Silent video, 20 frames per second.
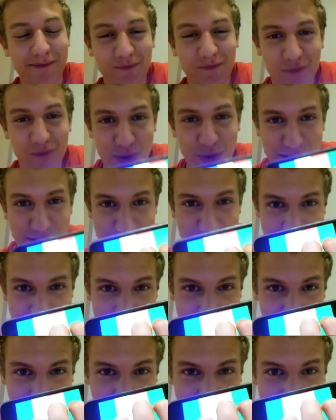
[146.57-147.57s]
using my
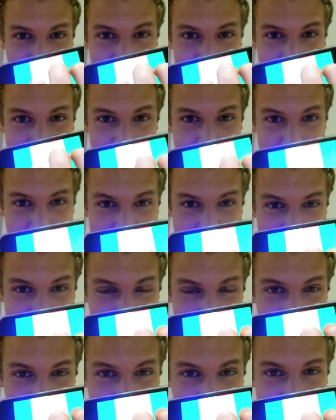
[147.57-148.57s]
4 fingers, it
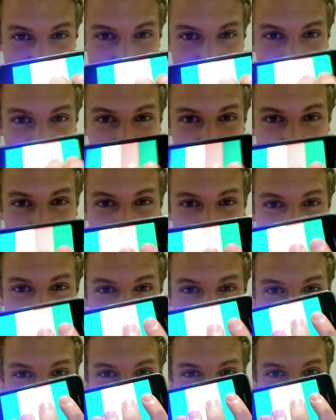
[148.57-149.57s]
covers pretty
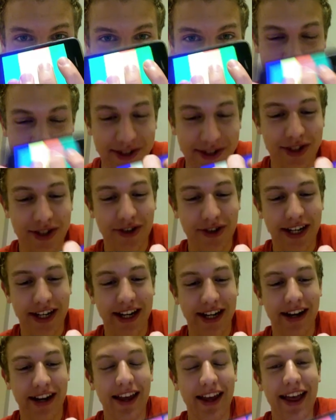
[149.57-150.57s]
much the entire
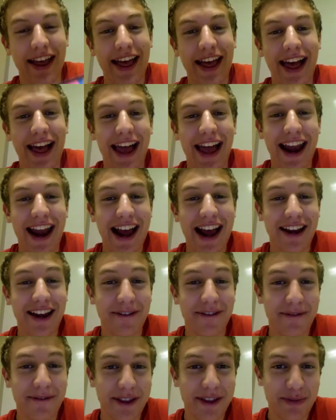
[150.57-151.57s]
screen, and adding a
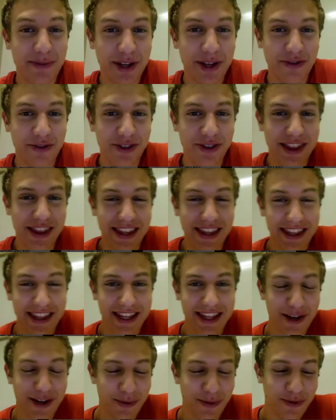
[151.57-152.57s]
5th button in
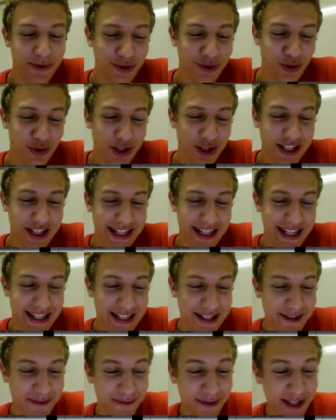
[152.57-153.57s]
there would be really
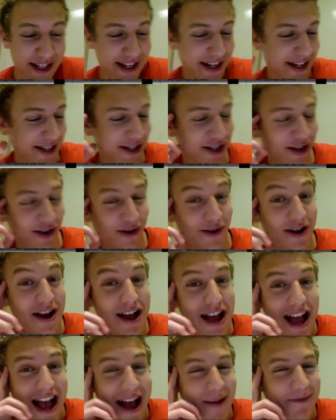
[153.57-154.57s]
inconvenient. So
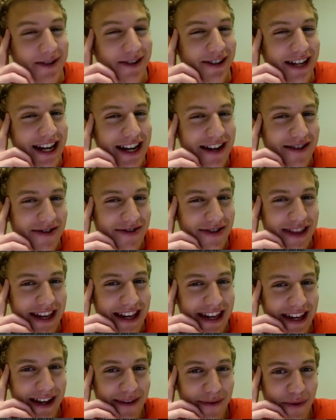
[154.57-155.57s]
I'm still kind of
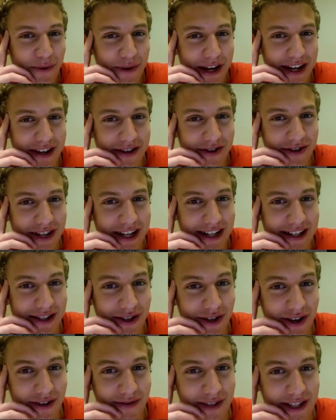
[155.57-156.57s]
thinking of a way to try to
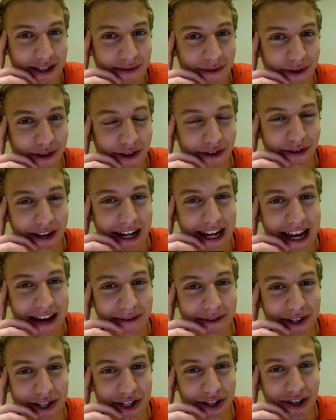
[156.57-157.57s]
solve this for the
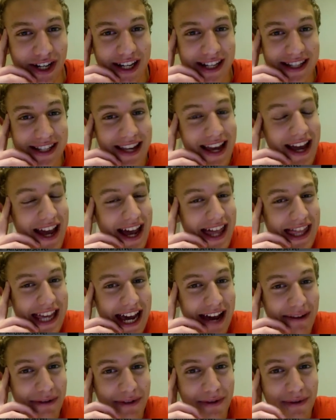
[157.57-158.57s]
3.5-inch screens. And the
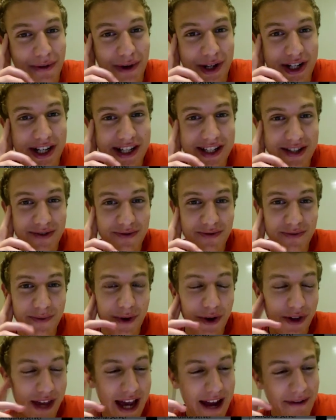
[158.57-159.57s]
iPhone 4 doesn't,
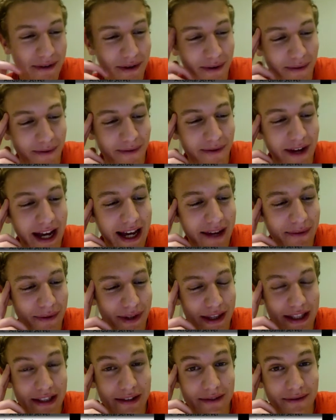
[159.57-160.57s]
or the iPhone 5
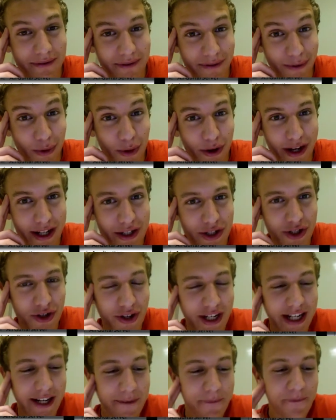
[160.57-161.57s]
with the 4-inch
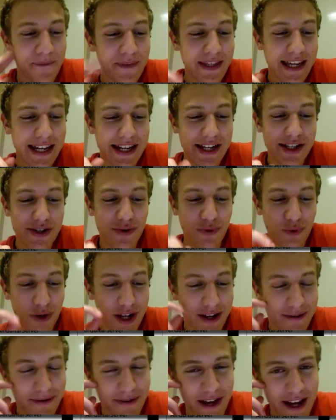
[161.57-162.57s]
screen, it doesn't
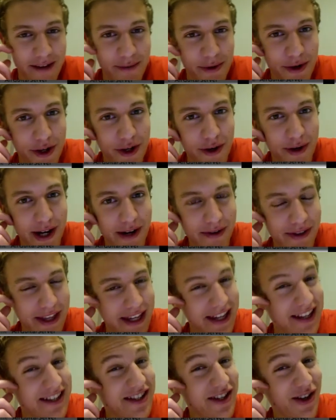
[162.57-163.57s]
run 5.0, I don't
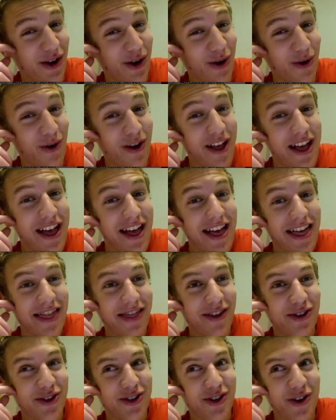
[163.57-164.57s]
think, so
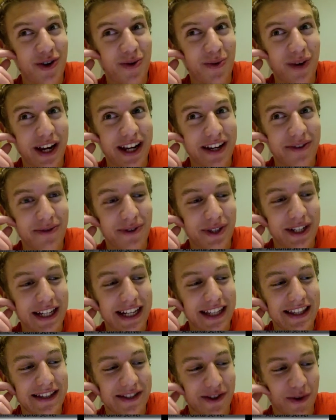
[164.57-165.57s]
there's no way to really
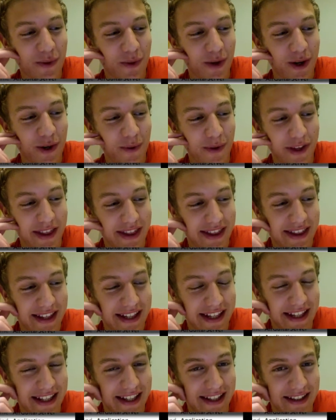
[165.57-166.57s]
get this to work with
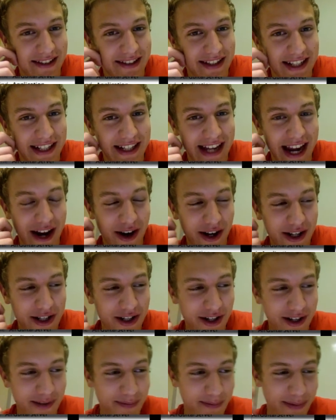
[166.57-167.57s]
the air
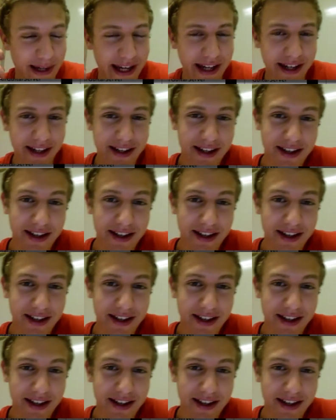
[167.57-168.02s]
guitar pick.